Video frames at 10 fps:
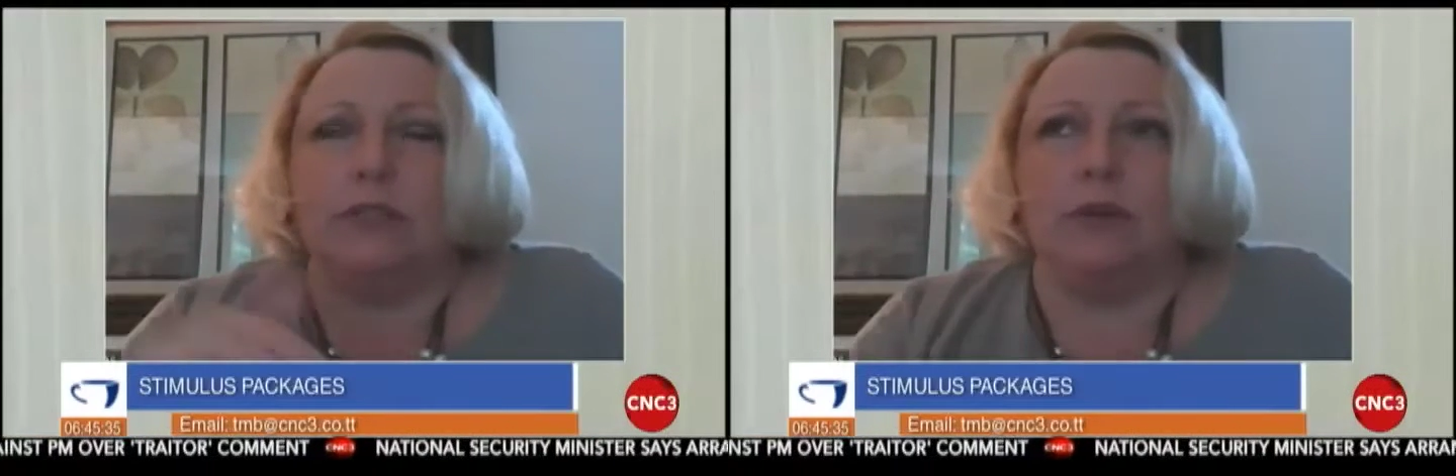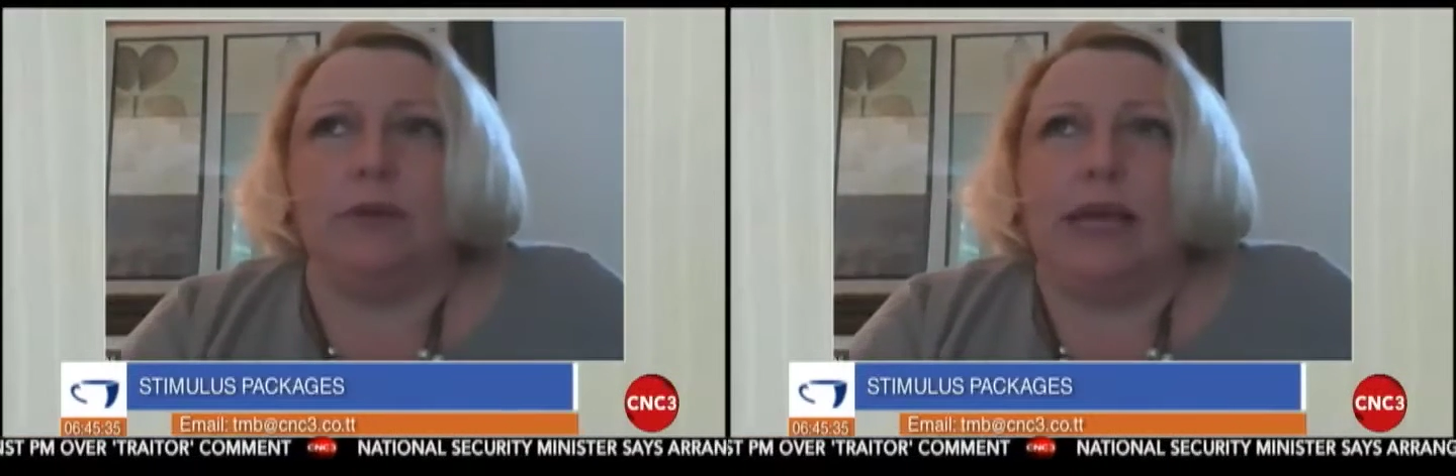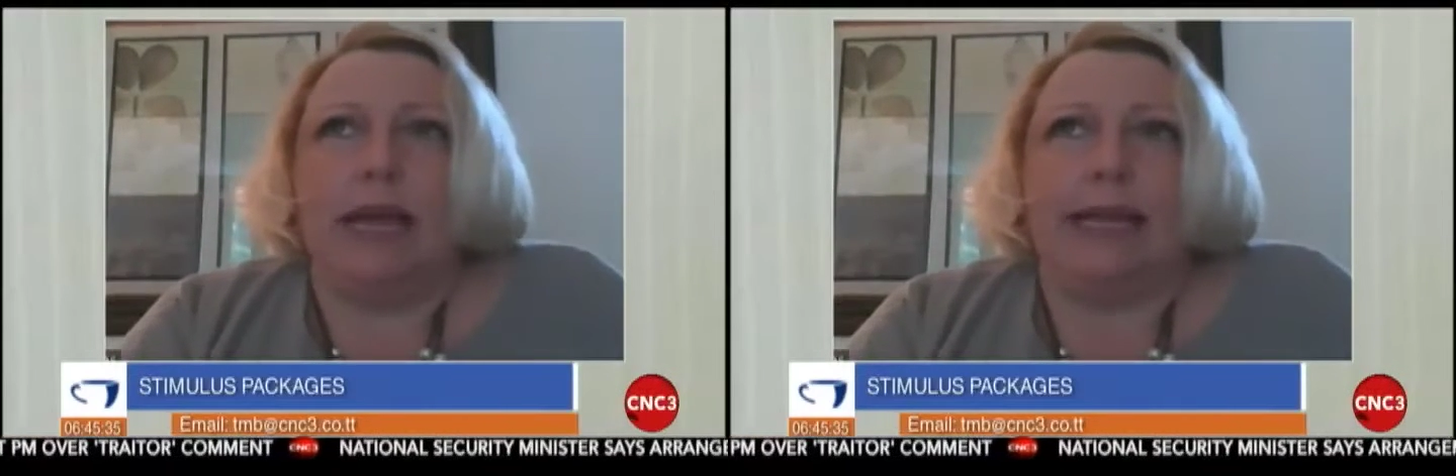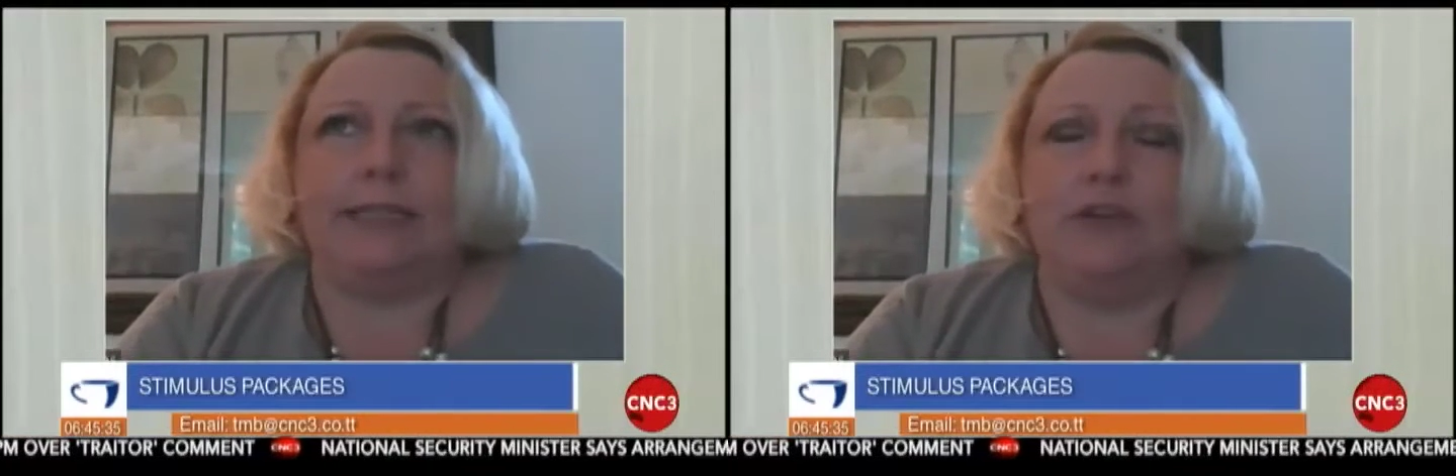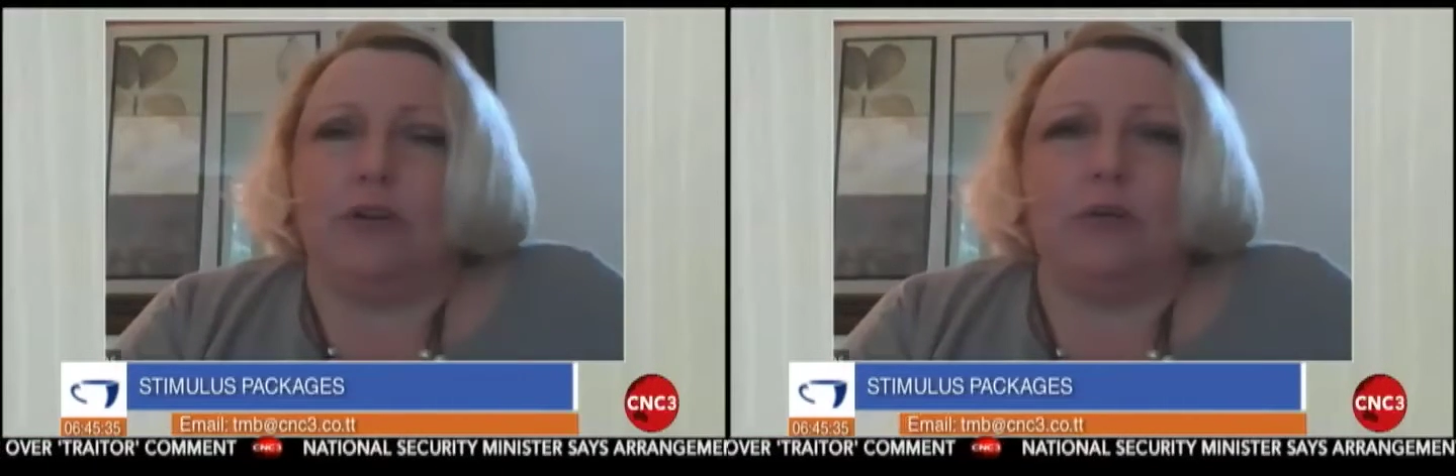So
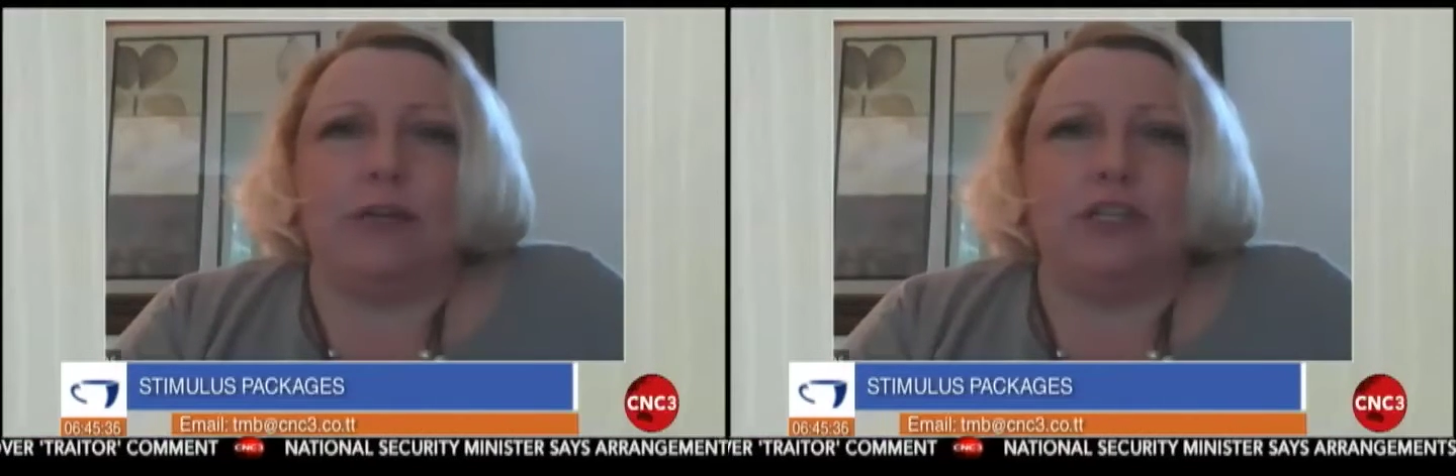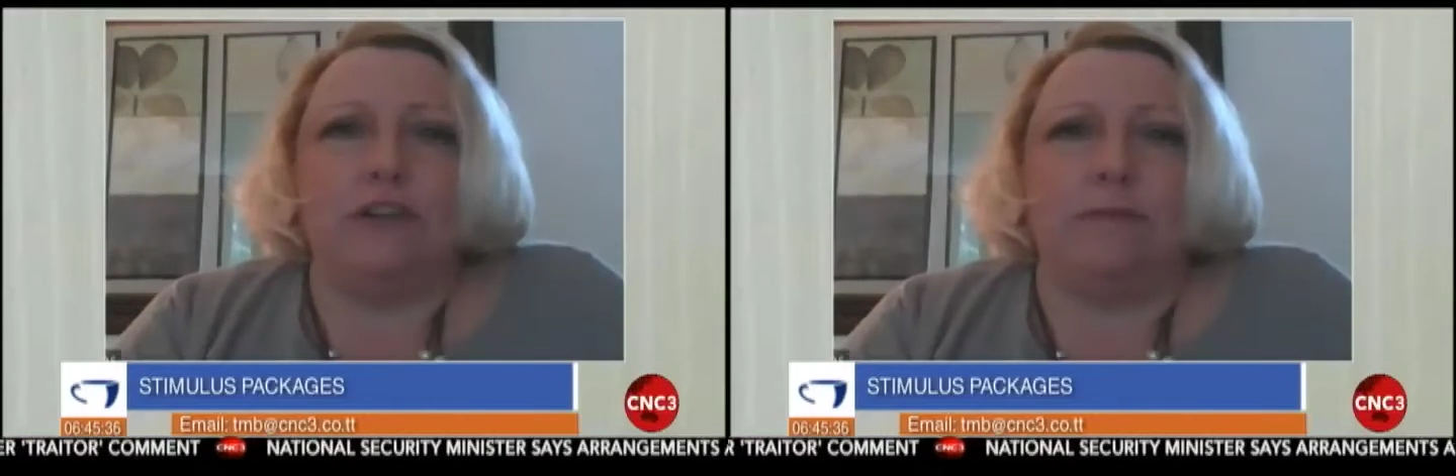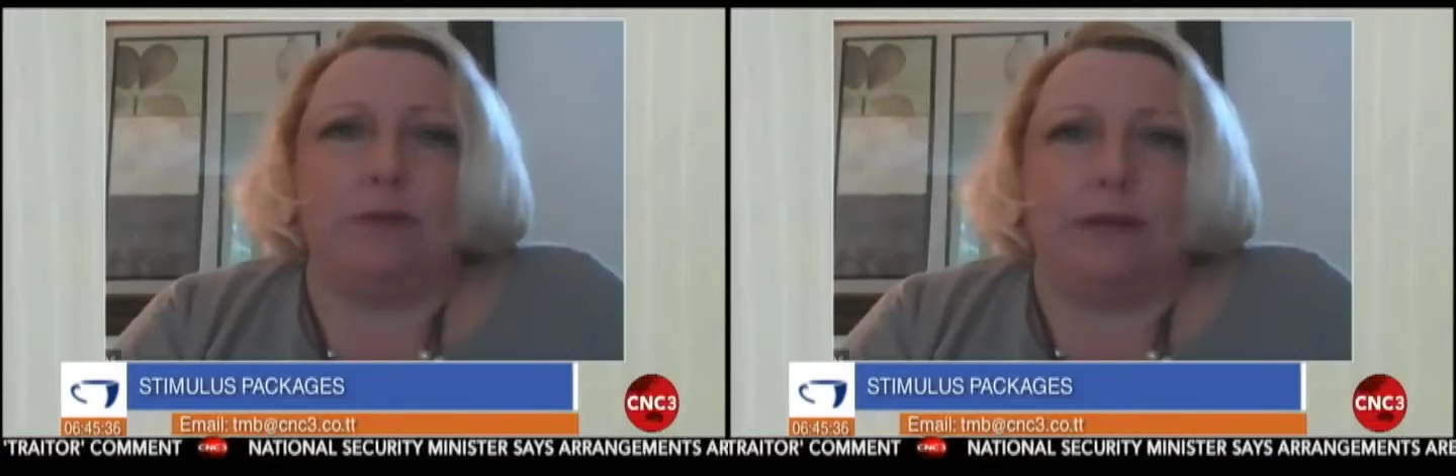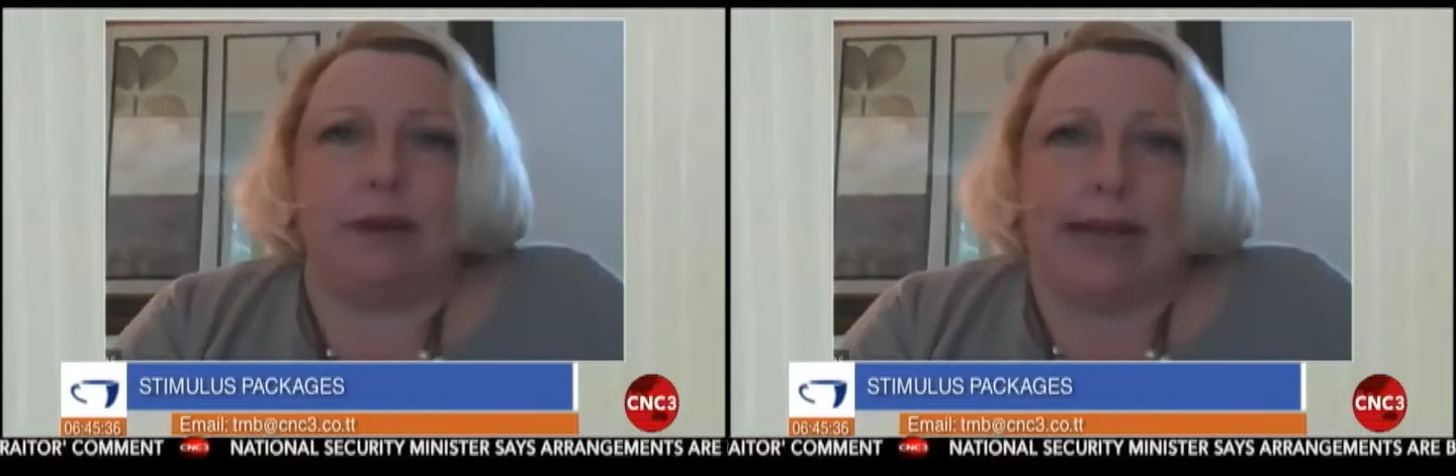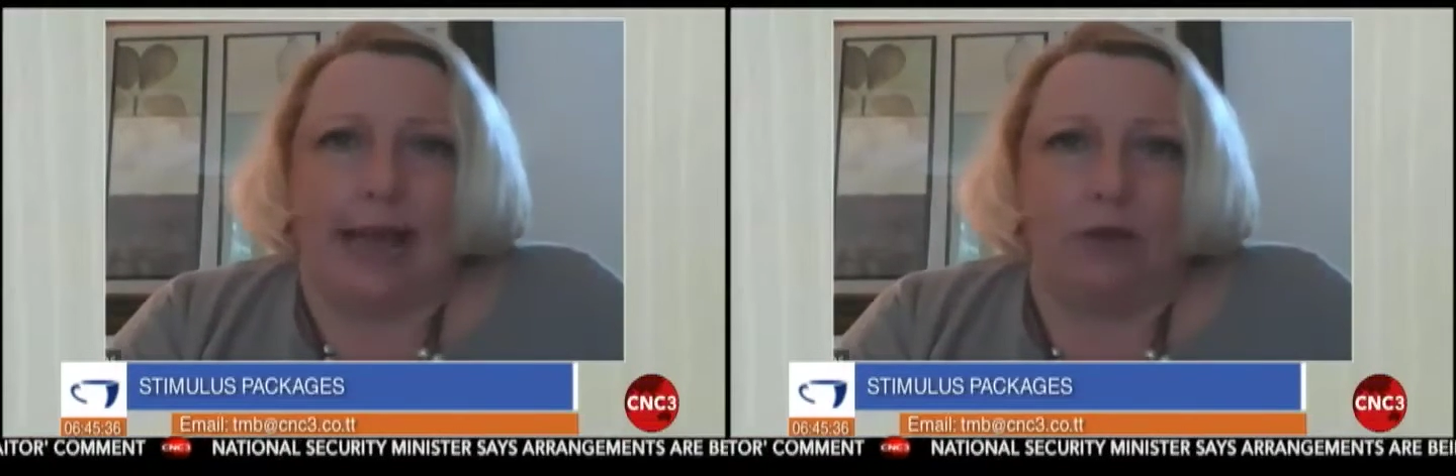it's not a question of putting
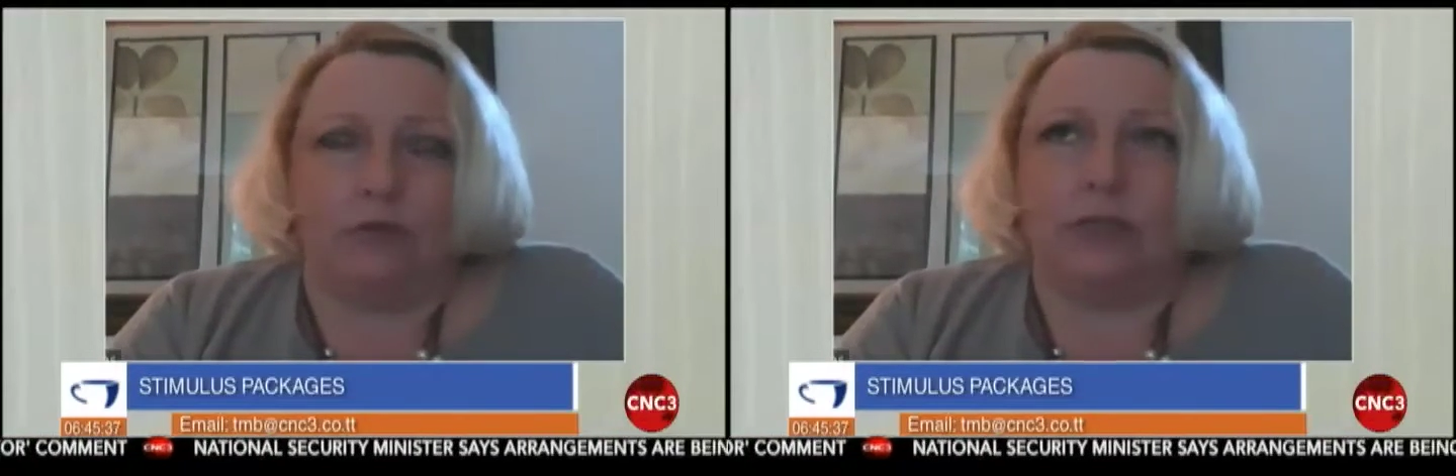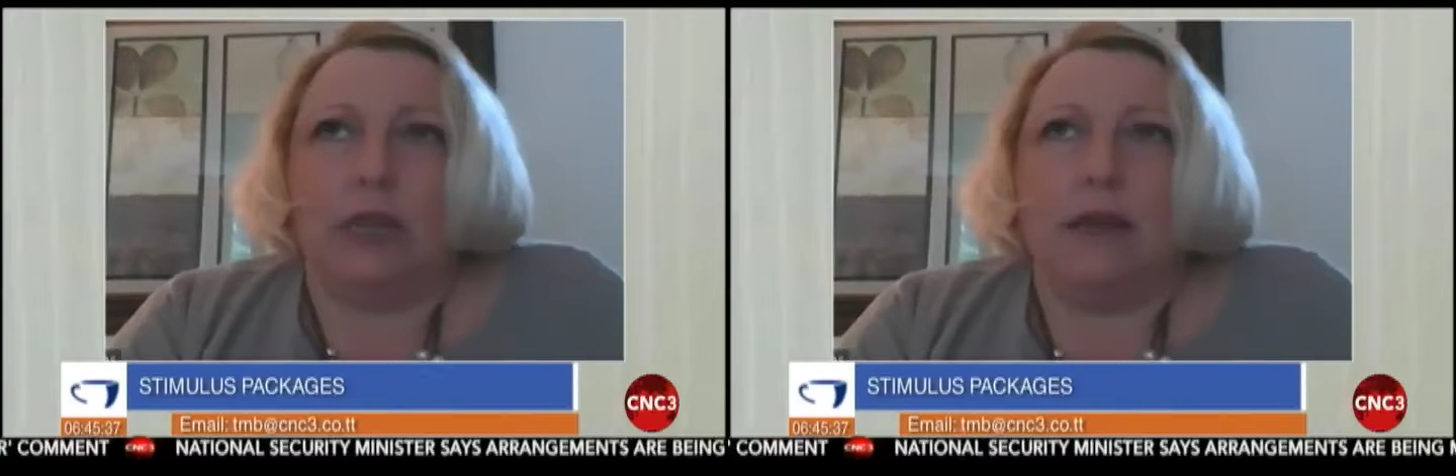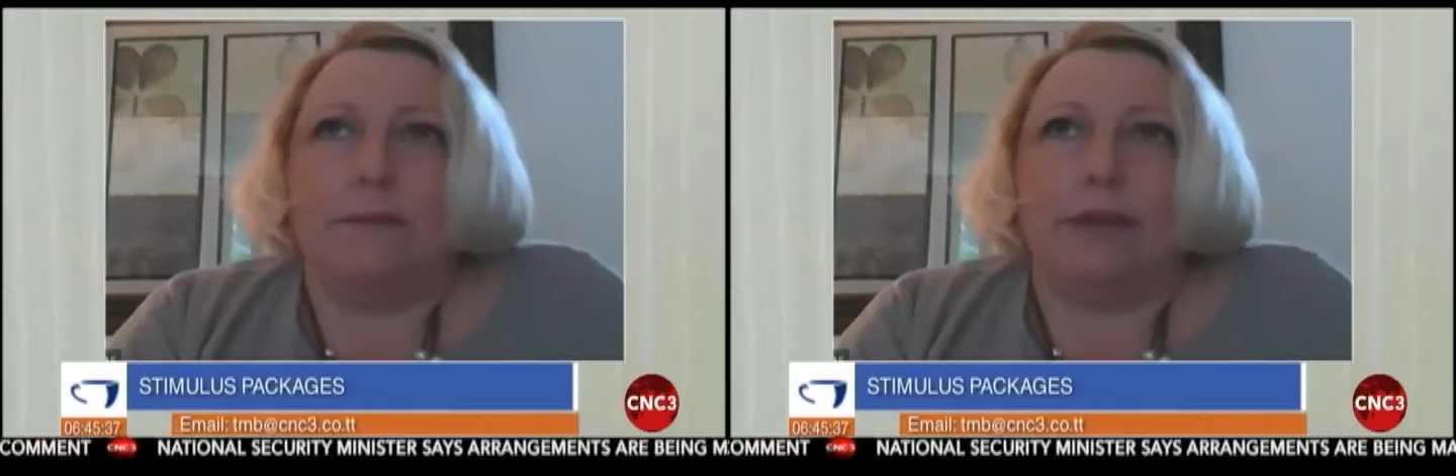money out, mm-hmm.